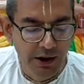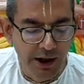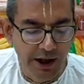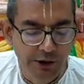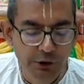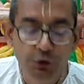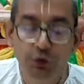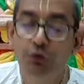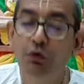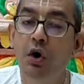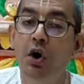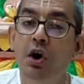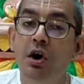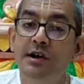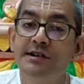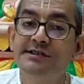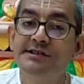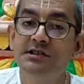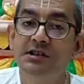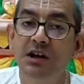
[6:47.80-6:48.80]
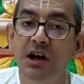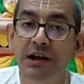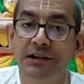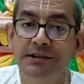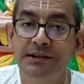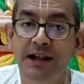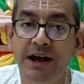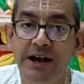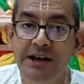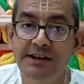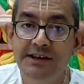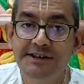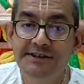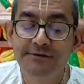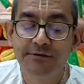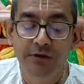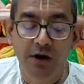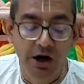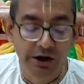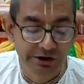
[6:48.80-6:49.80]
and who was, unlike
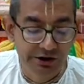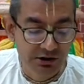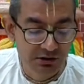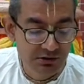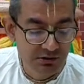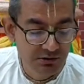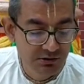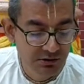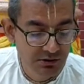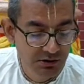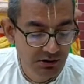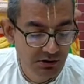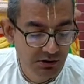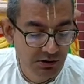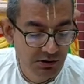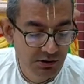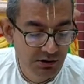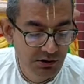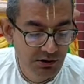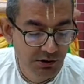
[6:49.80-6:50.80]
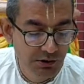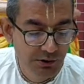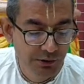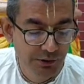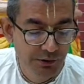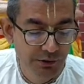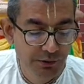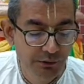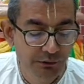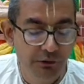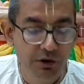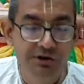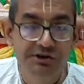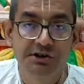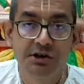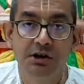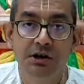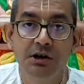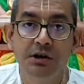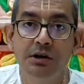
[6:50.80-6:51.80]
his father,
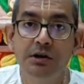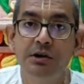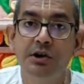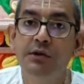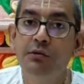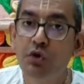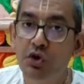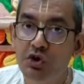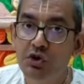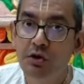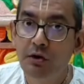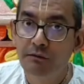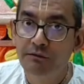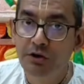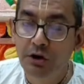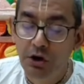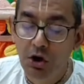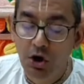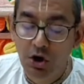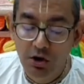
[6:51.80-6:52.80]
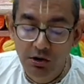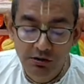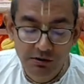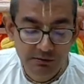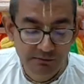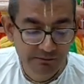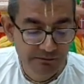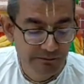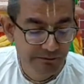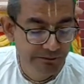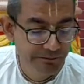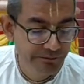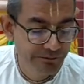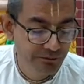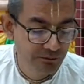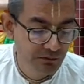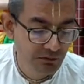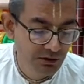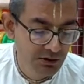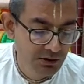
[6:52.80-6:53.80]
was a devotee of the Lord,
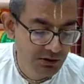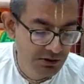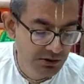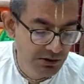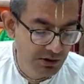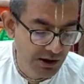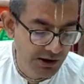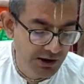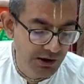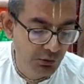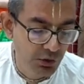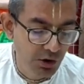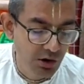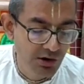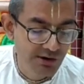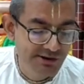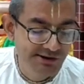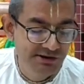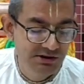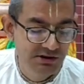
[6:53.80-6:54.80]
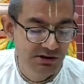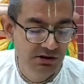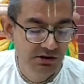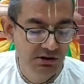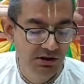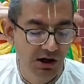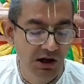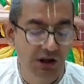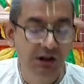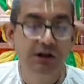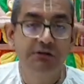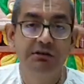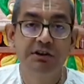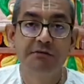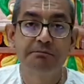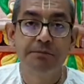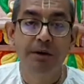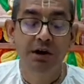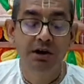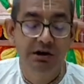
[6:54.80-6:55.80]
and he was a
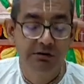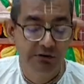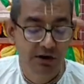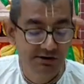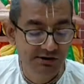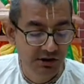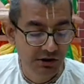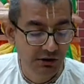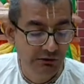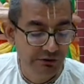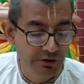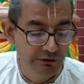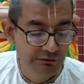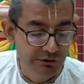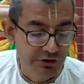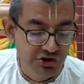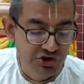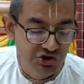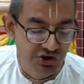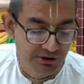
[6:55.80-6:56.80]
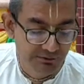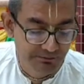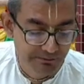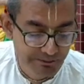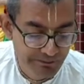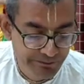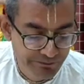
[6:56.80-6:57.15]
lover of Pandavas, a lover of Krishna.